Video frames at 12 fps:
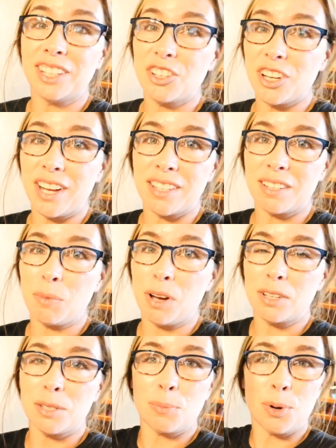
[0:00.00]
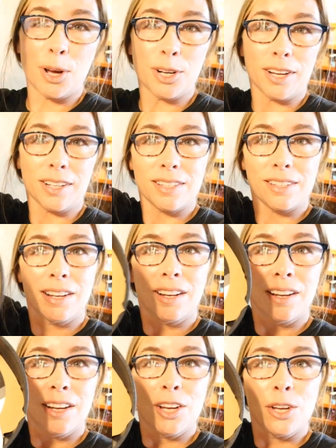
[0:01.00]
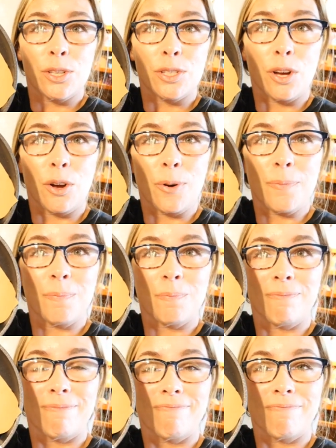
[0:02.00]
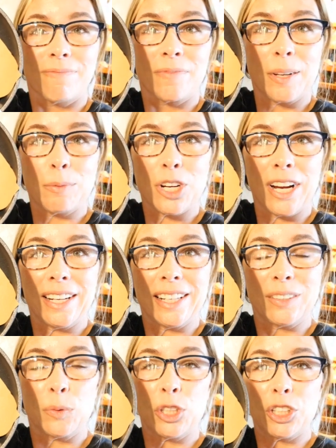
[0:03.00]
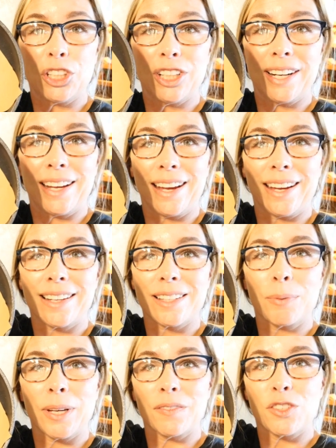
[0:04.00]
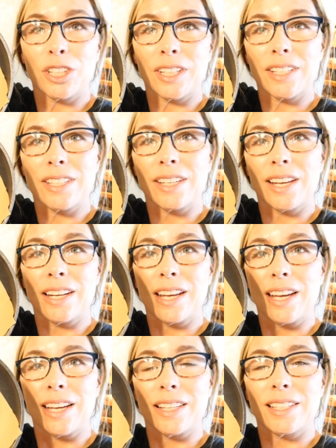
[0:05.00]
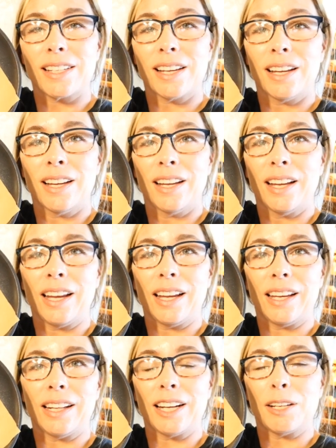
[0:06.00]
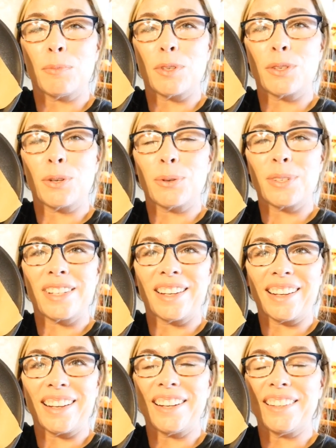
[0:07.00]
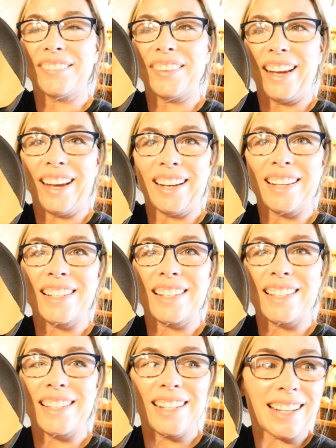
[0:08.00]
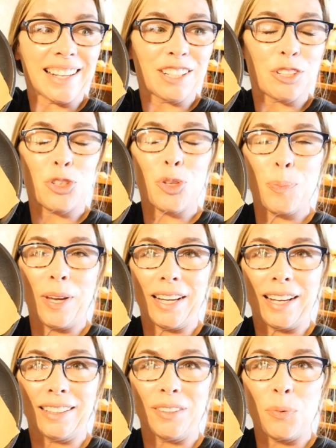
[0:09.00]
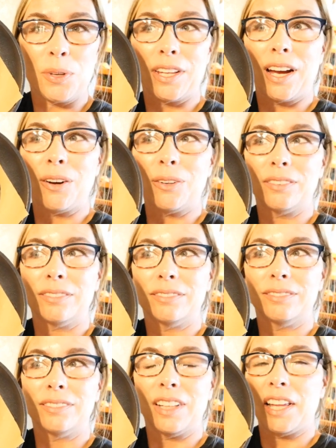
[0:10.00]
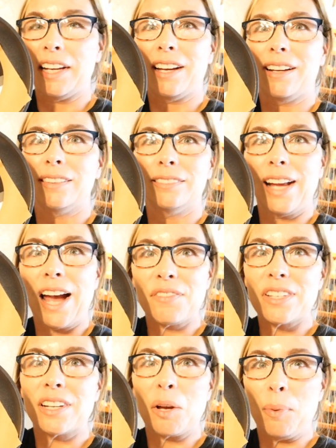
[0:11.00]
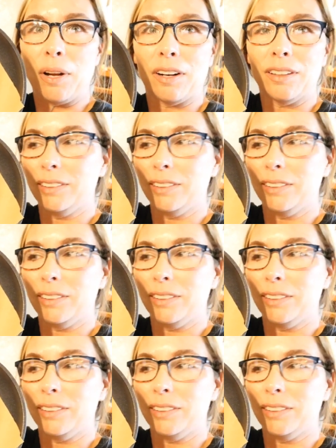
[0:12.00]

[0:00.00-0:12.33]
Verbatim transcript: Ninja has some awesome products. So I'm trying it. We cook a lot of eggs. We have chickens and eggs. And I am so sick of eggs sticking to the pan without like half a stick of butter,